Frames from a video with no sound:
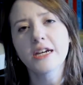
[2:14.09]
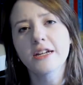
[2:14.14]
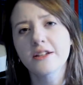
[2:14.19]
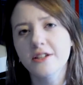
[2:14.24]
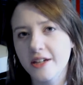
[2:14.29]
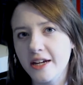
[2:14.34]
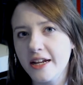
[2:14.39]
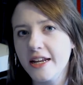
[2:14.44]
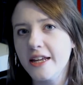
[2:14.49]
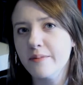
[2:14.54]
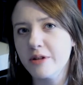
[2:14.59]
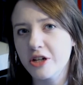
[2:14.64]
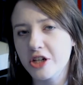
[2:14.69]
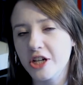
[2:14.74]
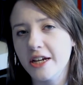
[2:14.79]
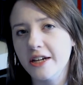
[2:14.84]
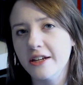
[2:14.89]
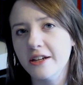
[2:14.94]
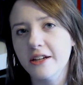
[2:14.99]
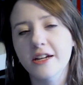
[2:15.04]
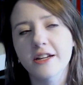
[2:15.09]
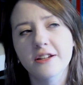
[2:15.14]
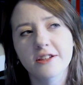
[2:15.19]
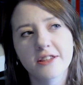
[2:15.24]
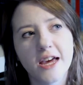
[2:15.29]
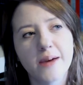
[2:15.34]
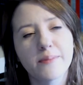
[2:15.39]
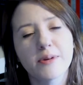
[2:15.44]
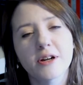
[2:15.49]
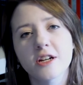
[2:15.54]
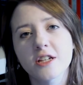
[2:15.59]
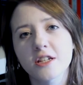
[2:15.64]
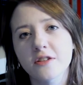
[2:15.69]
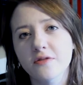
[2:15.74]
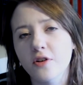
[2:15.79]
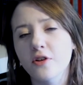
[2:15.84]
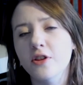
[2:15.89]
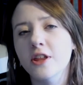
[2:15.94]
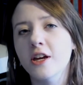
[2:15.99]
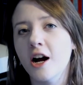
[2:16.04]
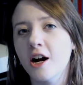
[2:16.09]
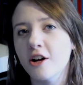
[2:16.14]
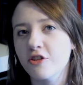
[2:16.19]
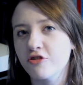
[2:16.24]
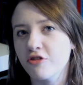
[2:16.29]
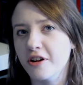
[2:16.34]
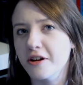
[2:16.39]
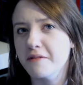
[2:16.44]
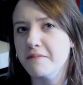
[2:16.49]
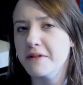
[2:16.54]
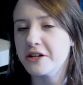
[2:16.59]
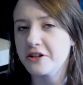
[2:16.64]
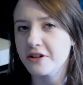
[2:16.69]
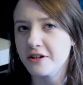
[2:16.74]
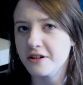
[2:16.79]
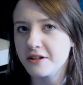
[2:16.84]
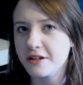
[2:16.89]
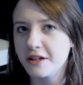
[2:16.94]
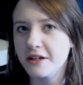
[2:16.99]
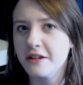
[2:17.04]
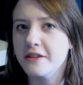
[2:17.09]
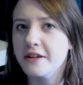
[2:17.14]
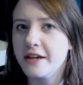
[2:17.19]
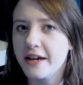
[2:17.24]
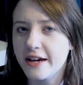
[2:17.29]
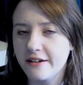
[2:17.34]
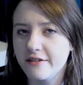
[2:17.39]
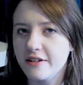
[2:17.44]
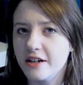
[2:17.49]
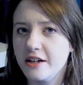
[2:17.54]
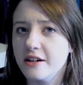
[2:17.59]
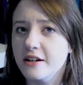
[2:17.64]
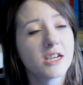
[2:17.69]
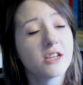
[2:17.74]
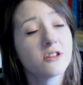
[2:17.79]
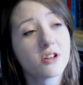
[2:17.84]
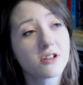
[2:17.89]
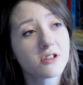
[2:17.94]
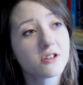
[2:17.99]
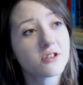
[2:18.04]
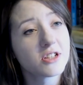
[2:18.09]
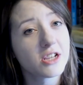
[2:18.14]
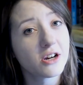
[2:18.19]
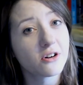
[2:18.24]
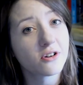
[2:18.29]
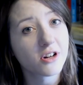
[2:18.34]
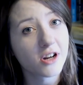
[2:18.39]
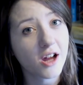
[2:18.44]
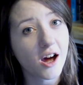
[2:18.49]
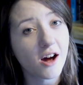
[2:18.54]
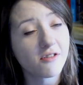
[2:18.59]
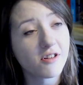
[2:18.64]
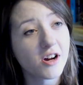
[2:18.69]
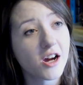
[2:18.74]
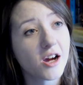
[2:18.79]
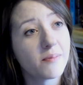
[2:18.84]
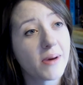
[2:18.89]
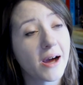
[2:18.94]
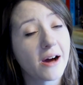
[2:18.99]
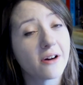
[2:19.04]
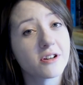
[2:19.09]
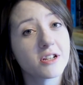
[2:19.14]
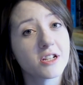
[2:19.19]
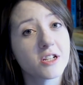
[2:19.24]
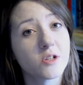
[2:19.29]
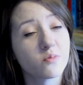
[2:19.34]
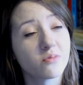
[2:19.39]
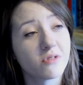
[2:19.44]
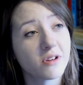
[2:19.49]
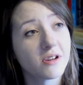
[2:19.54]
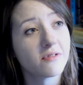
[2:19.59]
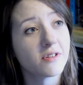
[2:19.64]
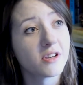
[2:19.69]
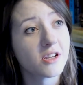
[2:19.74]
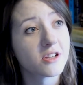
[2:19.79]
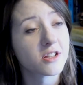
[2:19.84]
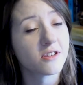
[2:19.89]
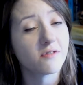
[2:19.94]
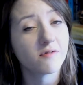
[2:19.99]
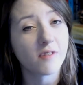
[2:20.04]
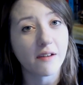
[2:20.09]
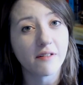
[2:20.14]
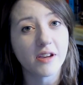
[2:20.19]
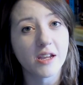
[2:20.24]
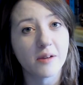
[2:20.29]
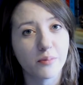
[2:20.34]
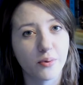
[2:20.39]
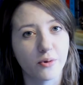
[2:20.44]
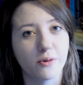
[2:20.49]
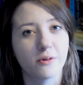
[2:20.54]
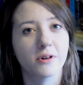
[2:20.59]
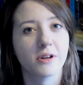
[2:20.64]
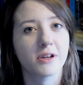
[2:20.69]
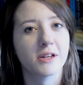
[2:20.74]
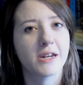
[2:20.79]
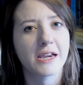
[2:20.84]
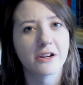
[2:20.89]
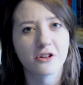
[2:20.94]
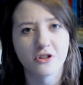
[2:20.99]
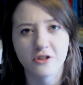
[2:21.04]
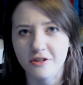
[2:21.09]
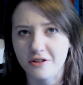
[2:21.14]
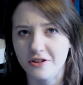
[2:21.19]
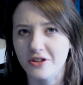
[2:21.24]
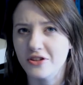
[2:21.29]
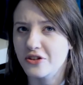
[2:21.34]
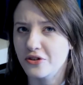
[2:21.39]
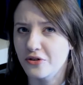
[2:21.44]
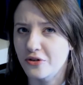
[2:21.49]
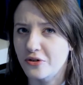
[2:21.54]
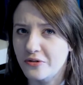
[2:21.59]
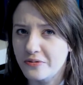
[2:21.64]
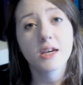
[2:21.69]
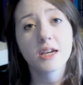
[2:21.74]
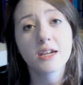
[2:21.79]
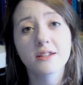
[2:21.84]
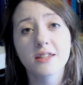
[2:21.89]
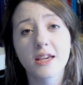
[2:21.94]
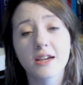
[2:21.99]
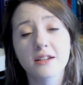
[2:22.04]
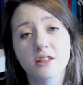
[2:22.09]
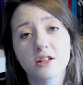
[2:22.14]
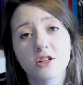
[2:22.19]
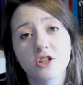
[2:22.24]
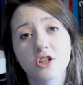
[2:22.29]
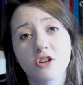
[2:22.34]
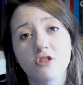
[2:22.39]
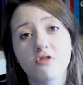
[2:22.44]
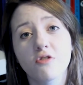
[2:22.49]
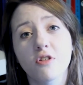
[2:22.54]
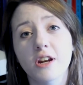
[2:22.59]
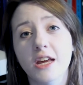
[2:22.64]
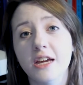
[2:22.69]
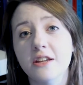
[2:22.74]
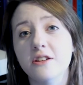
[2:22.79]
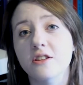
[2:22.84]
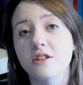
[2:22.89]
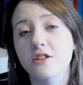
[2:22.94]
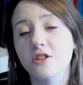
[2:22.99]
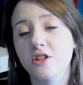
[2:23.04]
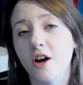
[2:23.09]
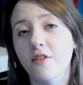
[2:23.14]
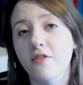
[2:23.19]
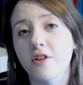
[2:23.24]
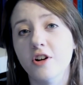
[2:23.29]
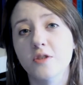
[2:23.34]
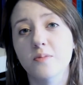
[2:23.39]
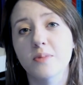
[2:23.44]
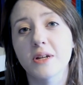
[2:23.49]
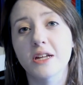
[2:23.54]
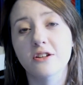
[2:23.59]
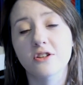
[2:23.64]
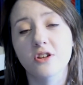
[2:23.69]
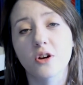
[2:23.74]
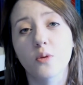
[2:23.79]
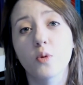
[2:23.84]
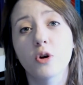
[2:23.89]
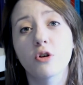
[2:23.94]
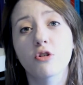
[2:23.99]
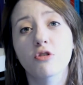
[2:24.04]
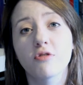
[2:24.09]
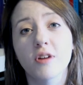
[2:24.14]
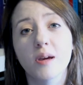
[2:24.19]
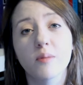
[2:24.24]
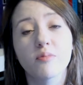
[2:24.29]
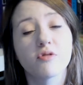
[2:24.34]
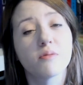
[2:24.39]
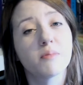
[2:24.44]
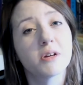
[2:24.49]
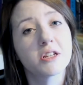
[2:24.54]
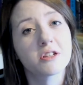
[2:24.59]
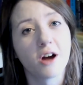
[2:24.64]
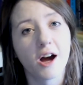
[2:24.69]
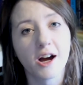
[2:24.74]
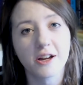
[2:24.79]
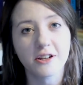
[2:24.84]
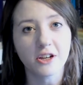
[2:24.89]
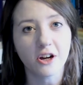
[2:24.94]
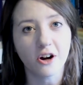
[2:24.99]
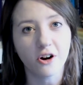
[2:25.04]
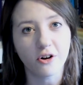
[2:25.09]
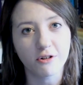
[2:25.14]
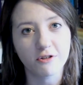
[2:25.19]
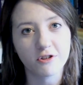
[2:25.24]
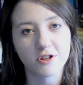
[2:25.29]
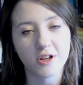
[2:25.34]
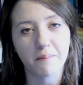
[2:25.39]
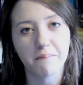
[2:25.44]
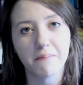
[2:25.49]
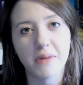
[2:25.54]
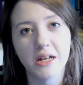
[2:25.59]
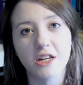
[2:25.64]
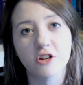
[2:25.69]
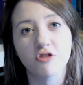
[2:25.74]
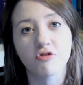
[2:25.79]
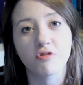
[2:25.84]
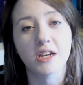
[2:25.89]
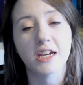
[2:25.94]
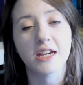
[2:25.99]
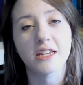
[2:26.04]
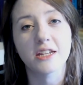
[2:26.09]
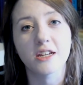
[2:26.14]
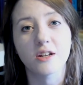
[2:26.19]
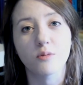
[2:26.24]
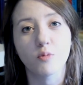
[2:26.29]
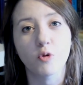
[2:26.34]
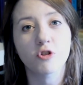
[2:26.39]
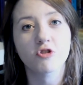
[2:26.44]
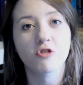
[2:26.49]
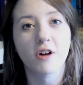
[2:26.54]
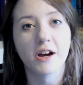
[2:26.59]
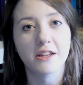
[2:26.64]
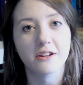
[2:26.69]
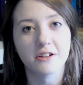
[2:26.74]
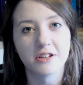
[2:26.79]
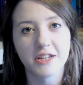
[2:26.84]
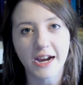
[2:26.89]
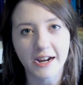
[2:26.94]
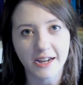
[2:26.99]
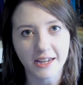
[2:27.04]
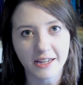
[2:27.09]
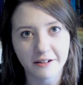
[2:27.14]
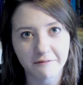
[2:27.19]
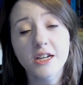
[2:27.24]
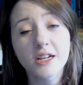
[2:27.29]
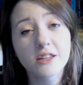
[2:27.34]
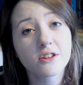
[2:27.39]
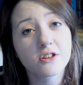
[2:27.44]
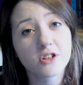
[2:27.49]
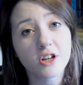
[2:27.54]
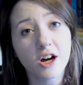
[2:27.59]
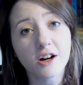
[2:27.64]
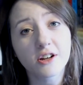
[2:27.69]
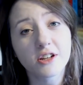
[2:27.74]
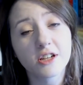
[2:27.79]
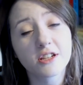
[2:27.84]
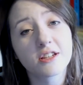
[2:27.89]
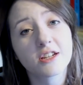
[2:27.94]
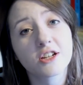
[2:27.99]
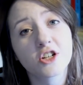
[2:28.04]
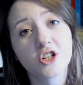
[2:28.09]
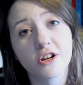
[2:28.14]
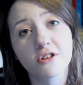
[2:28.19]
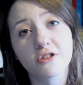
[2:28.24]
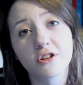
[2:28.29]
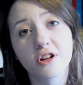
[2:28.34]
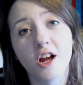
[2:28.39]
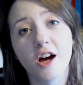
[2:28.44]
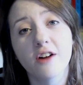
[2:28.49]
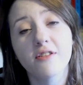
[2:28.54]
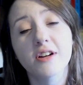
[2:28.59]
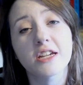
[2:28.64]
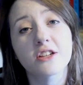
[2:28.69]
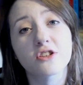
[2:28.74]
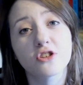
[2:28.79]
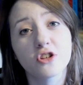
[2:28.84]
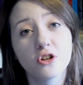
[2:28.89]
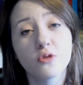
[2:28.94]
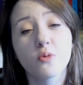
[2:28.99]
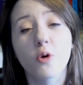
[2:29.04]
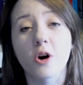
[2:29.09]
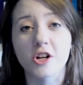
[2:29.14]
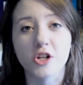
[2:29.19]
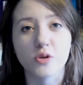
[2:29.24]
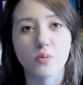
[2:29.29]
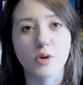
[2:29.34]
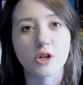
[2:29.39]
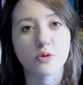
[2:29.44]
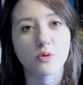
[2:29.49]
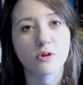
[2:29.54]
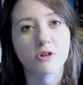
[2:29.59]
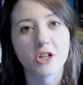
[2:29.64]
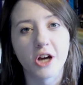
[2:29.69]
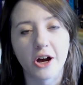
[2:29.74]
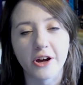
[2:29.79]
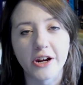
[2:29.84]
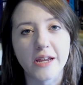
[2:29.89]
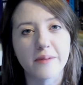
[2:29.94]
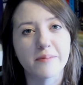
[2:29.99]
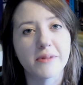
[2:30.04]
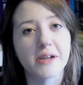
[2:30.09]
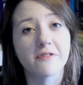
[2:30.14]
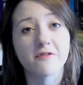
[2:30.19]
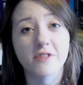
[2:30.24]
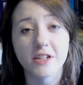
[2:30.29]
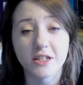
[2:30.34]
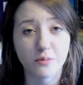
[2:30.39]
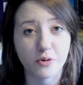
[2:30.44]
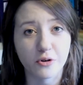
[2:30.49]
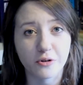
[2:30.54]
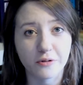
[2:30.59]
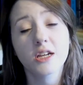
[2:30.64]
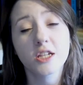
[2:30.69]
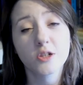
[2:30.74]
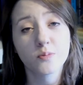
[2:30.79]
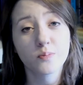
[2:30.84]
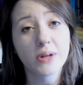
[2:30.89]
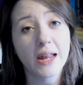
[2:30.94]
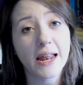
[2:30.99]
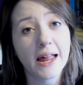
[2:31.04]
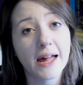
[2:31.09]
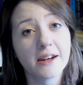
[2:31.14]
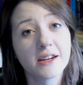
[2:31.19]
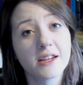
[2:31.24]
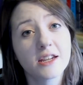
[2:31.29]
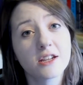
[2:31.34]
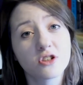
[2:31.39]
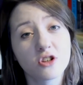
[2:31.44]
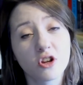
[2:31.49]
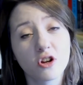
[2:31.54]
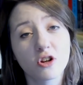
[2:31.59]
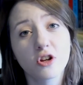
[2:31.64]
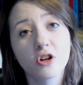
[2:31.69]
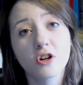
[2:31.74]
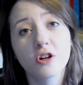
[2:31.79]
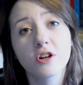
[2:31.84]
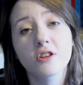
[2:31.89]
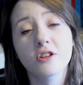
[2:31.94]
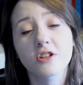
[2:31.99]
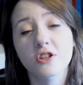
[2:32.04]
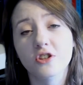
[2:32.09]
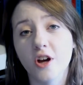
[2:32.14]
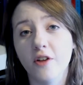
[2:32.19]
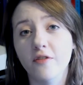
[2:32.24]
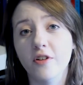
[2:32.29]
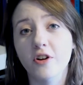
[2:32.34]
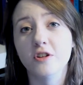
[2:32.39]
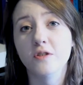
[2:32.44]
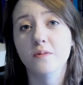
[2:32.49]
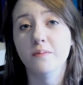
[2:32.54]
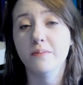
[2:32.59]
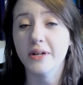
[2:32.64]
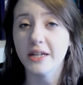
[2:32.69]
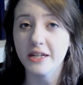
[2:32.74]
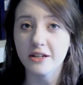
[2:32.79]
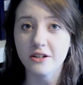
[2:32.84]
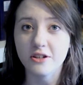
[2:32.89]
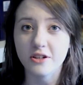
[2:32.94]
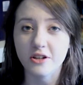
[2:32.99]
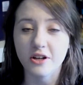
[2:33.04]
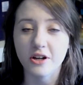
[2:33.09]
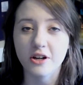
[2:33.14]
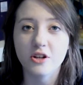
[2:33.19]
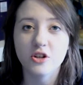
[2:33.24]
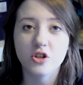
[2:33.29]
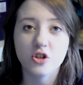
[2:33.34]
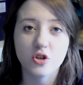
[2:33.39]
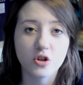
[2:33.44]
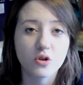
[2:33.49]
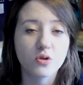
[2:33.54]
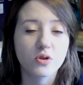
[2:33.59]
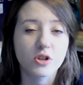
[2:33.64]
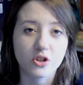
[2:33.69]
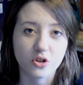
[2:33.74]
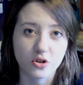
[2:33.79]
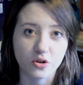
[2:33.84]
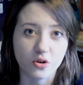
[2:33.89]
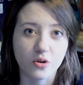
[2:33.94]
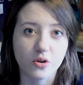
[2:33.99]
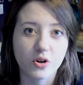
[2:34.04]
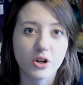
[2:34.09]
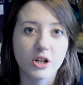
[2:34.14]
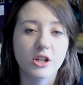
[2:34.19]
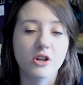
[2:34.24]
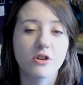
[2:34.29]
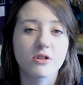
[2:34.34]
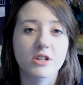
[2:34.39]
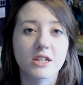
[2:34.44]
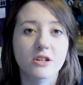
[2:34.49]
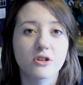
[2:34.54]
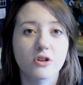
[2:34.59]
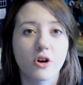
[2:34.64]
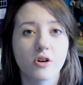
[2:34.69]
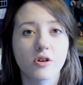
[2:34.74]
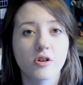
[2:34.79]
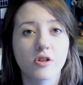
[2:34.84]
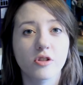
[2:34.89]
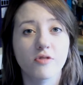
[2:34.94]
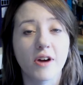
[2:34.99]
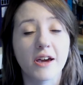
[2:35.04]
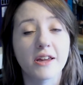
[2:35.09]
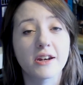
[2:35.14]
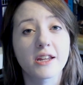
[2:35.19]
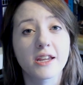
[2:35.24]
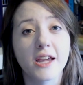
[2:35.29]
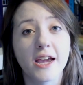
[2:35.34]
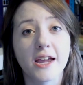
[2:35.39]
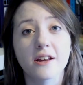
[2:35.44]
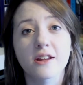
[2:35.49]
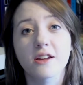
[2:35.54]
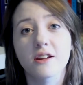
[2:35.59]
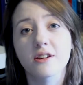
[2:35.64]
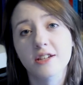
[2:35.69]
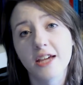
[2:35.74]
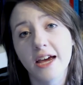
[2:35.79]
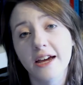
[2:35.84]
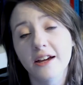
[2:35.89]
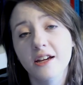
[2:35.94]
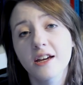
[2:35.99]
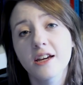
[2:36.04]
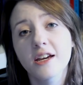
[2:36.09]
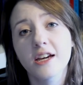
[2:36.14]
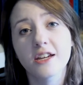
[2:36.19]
It's a killing machine. It's there because of all the Artron emissions in the area. He doesn't tell Clara about his previous and very important connection to the school. He says that sooner or later the Scovok's Blitzer will creep from its hidey hole and some military idiot will try and attack it. In the TARDIS, he shows Clara his new watch, which will turn him invisible. His plan is to lure the Scovok's Blitzer to the school using non-threatening alien tech.